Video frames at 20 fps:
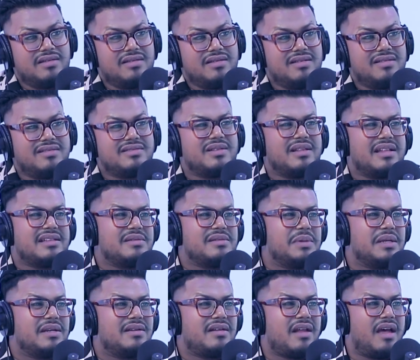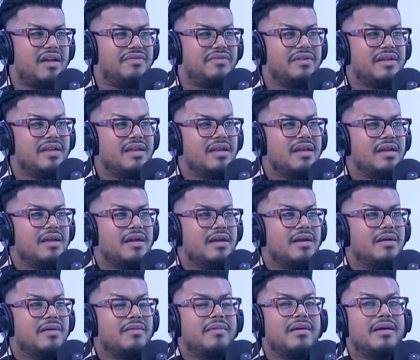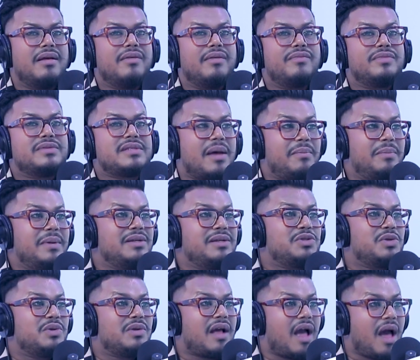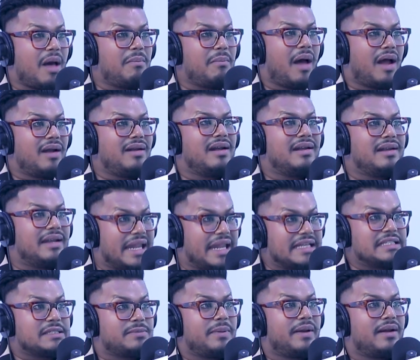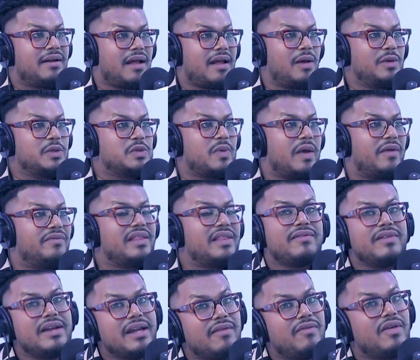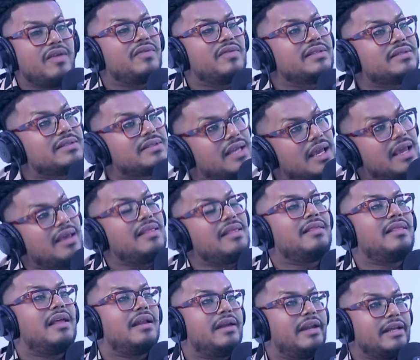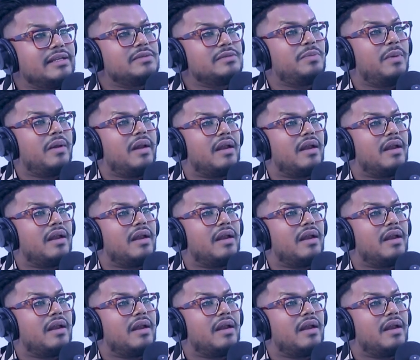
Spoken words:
So that's a bit tough. Somebody should come under Desperate Housewife. They will never even say that they're desperate